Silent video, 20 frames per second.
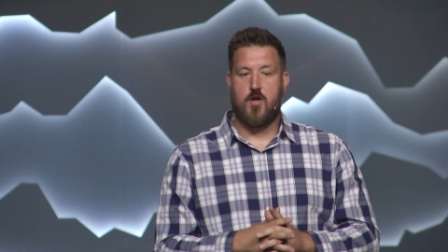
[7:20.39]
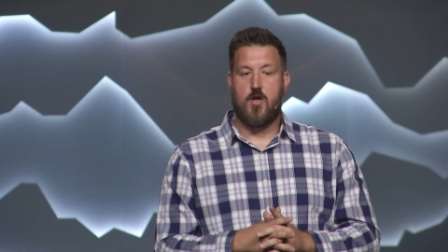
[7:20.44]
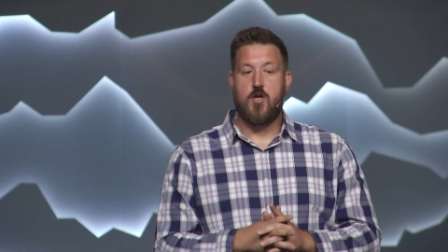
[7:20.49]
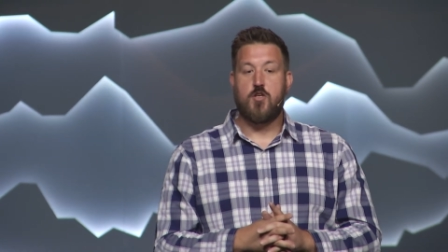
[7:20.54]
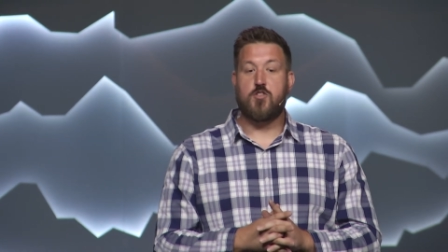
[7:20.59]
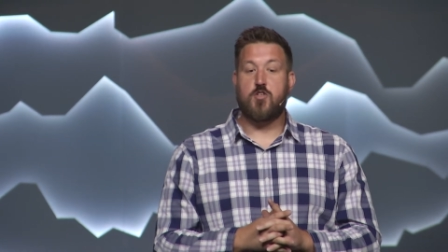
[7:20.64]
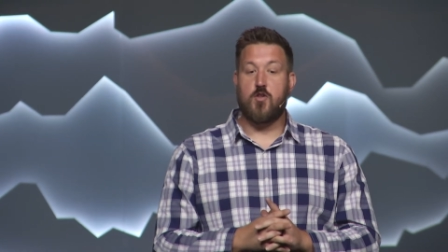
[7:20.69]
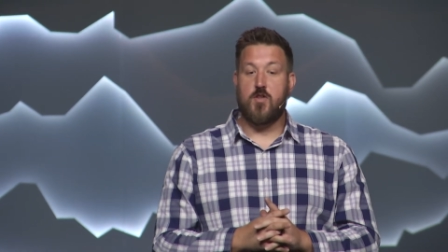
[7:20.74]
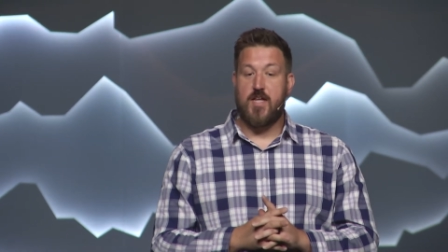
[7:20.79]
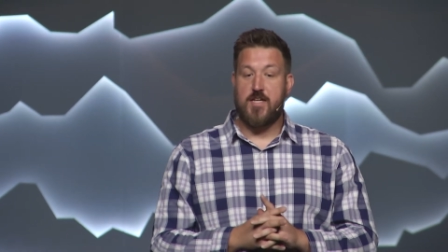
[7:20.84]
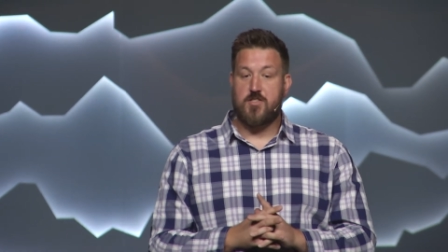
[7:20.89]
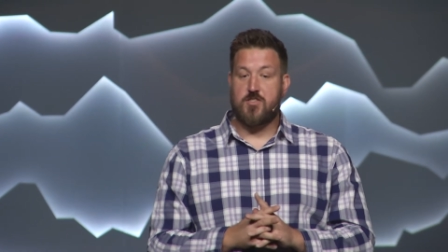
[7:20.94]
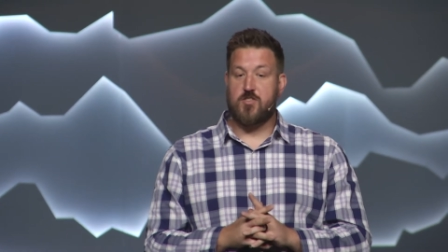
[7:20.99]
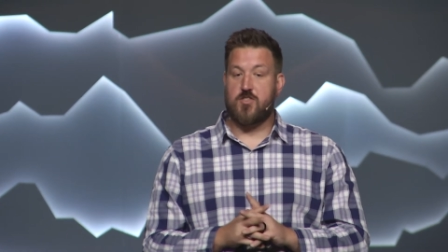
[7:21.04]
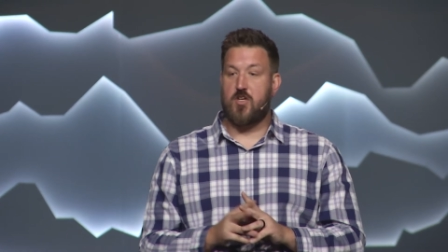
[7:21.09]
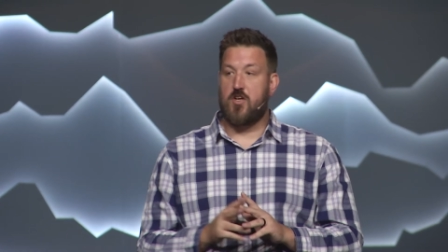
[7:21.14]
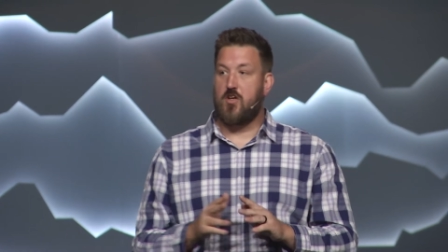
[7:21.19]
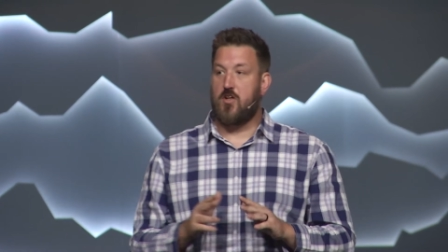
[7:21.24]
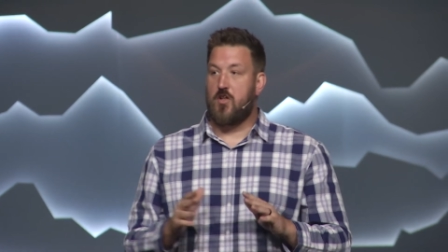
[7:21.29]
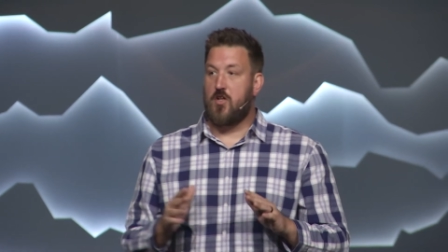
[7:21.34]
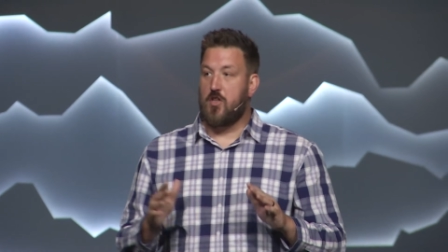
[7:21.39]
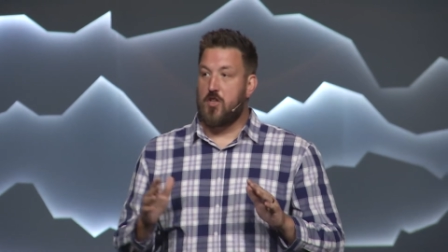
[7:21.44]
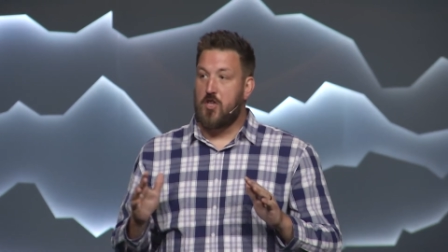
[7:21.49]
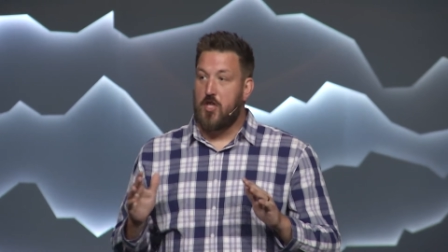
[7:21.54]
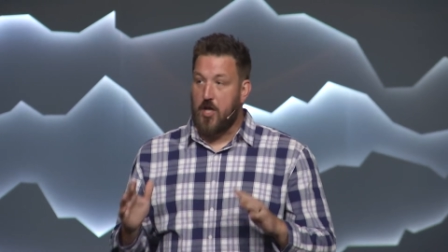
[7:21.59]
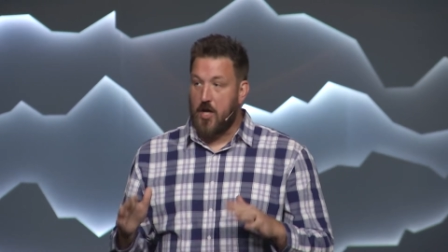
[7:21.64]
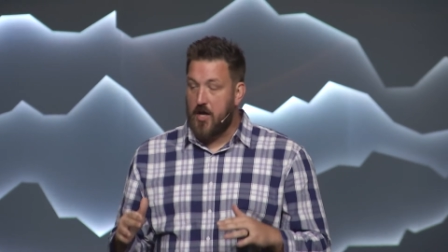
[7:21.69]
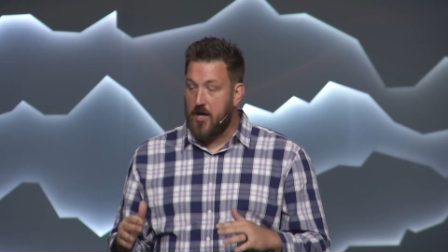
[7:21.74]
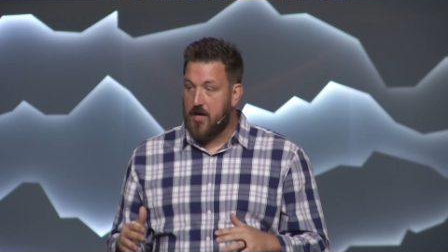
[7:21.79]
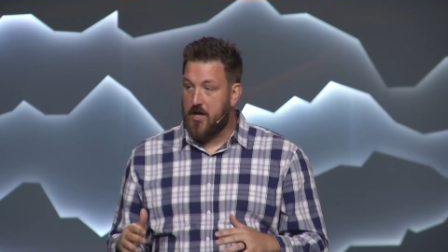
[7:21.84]
So let's
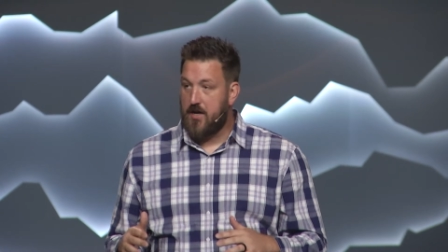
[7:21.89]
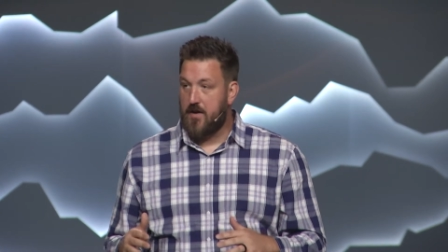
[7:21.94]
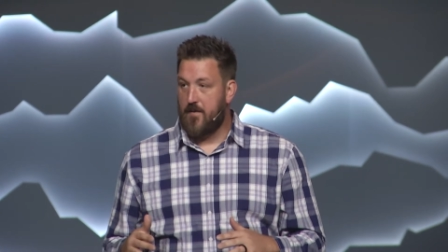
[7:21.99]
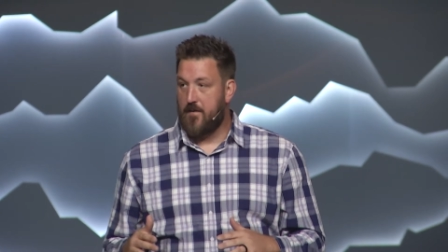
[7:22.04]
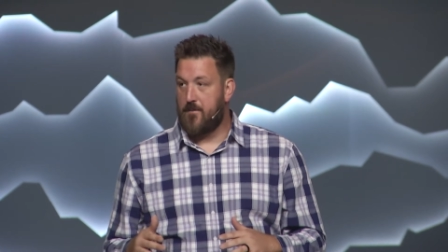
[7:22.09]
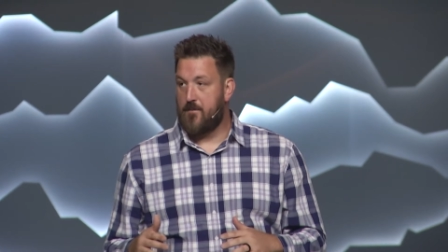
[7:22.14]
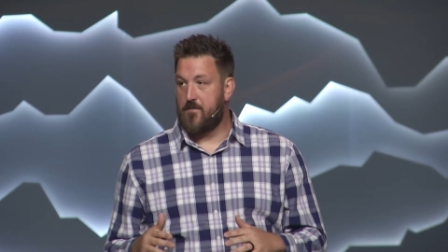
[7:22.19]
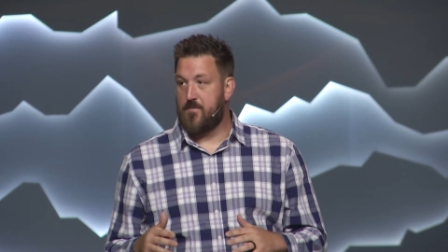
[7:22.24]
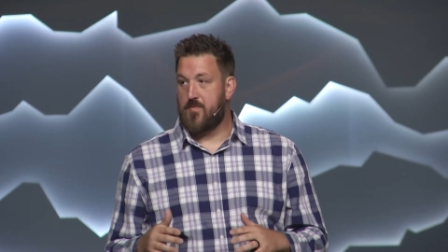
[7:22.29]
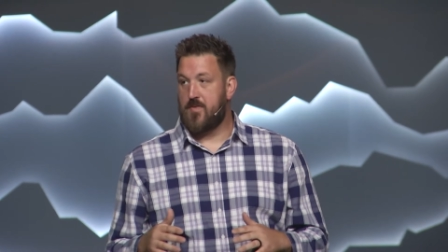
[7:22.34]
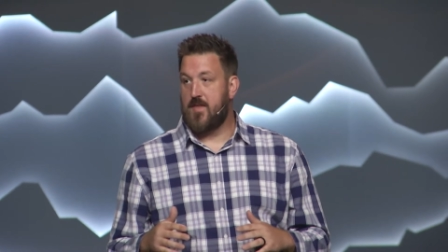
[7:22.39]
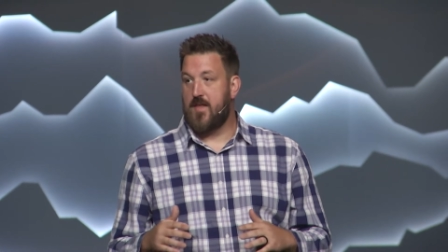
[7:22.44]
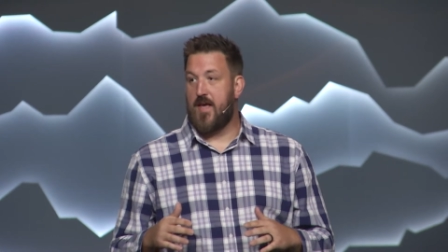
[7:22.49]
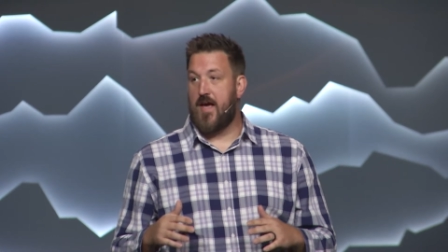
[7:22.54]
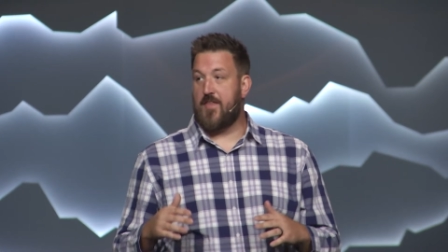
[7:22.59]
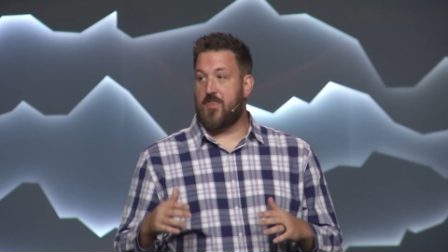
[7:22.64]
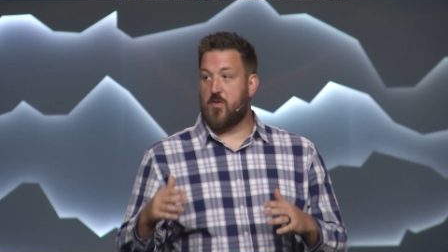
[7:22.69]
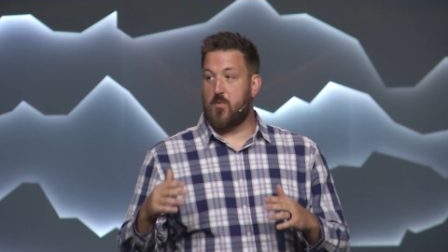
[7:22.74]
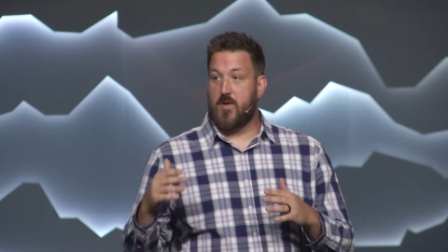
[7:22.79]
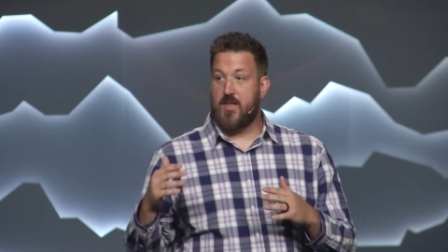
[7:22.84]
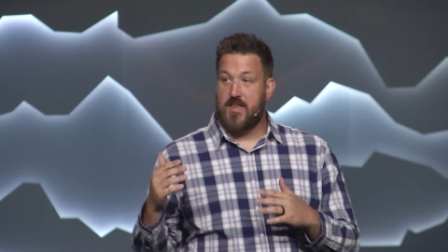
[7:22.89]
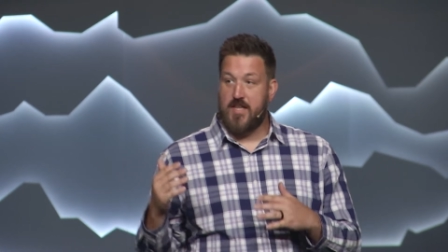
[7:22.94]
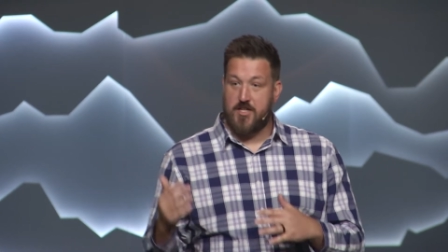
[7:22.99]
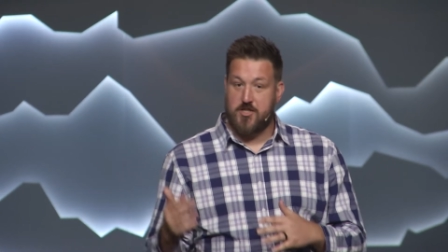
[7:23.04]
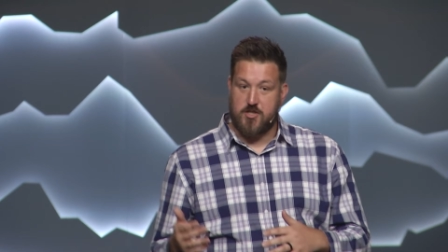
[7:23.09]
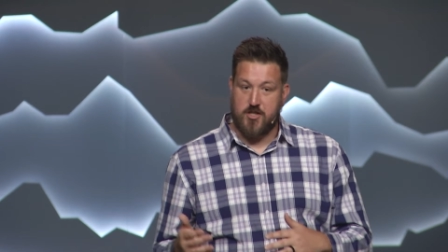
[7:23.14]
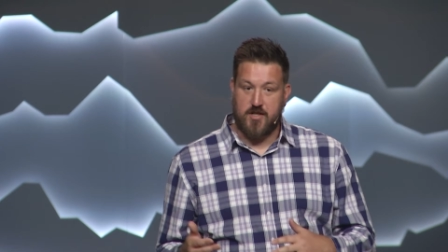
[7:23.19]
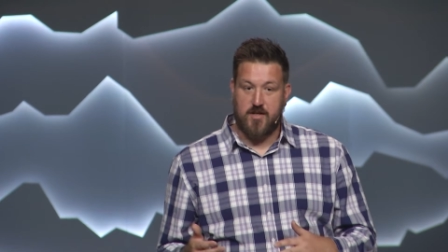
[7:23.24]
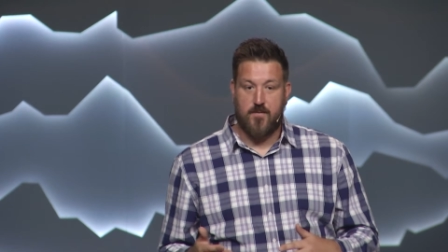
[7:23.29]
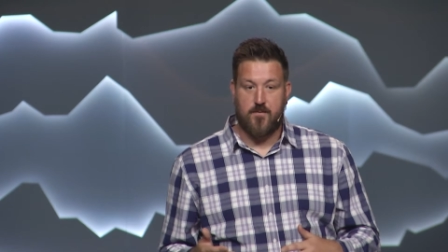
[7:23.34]
look at the
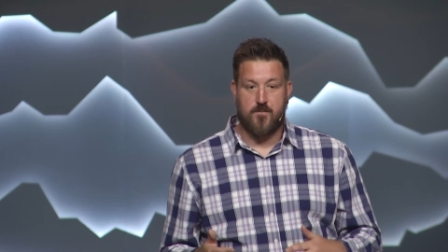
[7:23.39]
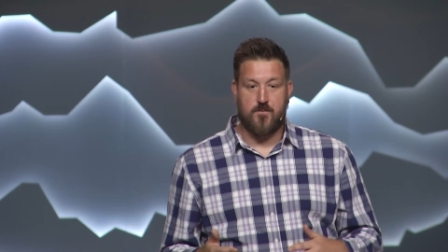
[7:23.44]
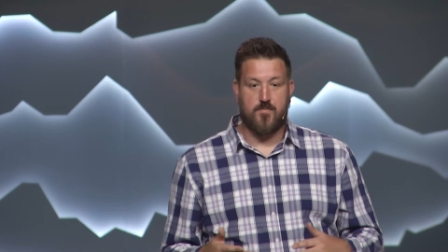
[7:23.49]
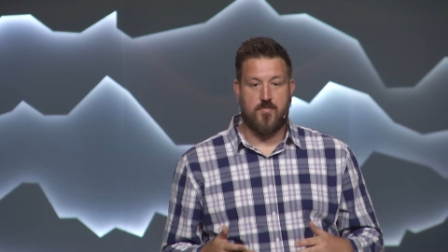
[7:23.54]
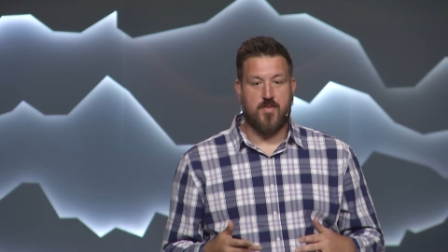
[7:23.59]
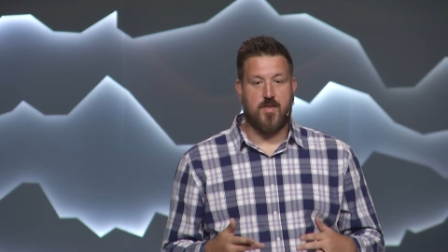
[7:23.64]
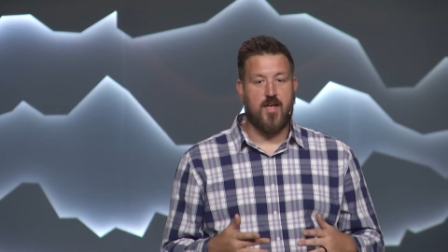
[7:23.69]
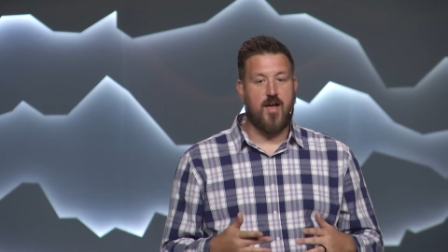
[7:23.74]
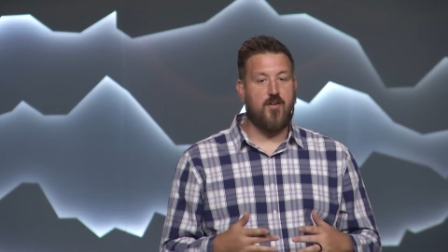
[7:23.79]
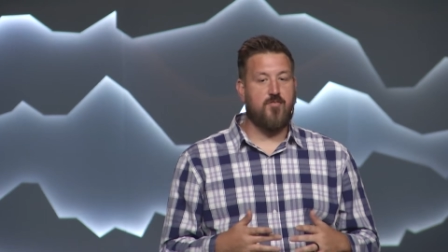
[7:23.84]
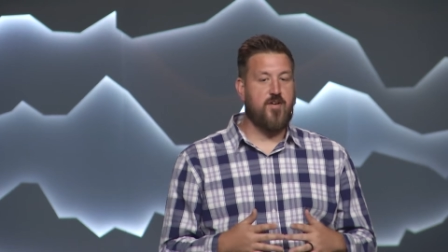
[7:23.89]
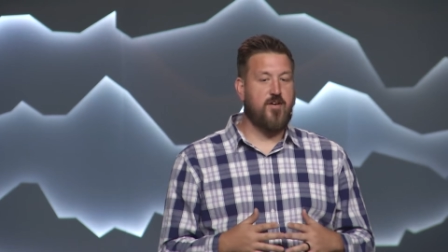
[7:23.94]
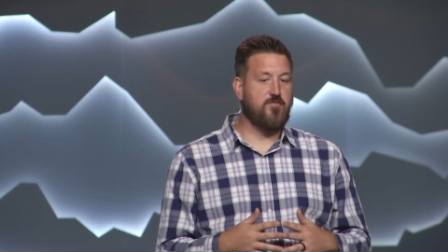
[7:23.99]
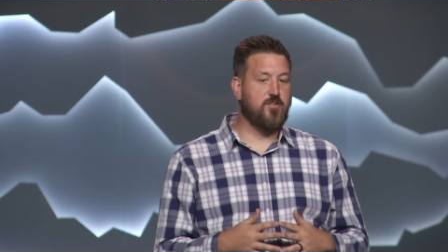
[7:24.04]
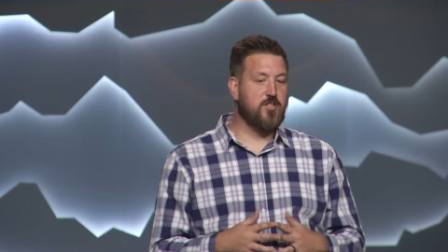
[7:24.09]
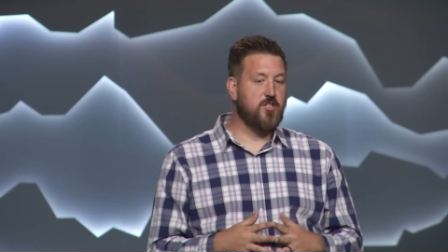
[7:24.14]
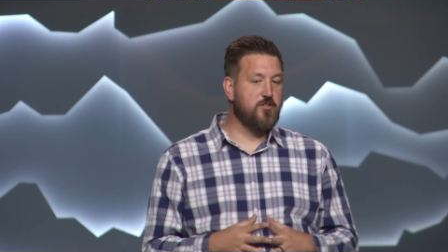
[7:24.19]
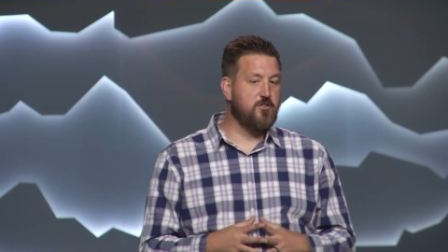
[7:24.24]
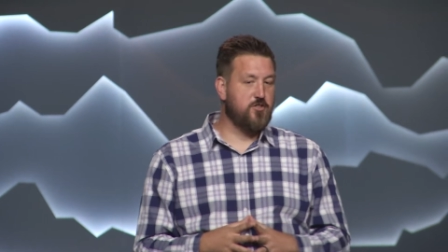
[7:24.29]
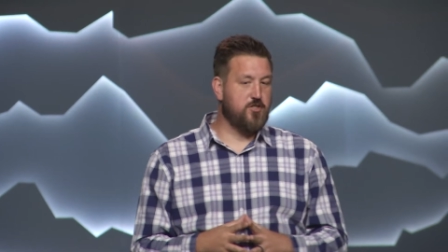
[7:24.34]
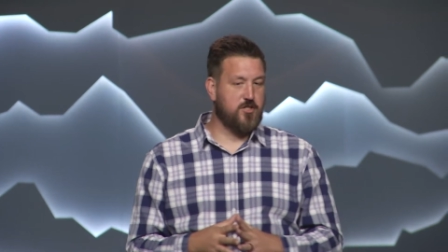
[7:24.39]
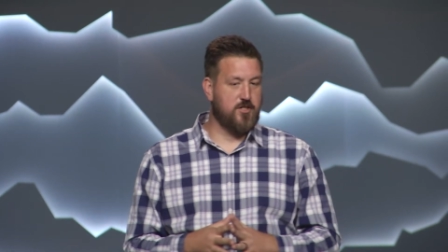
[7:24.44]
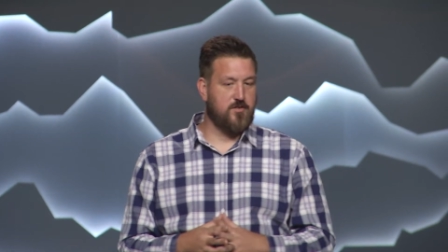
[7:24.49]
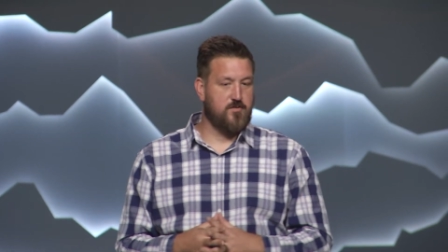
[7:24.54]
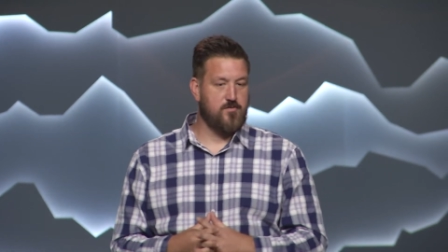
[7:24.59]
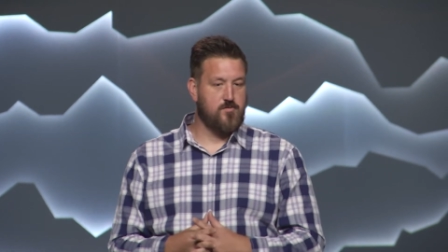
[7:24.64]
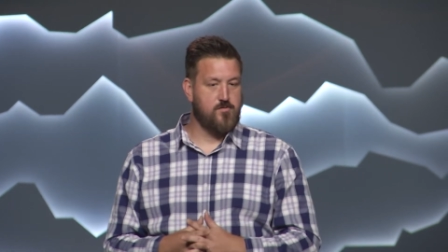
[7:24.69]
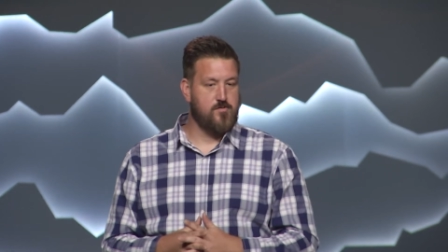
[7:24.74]
religion of evolution.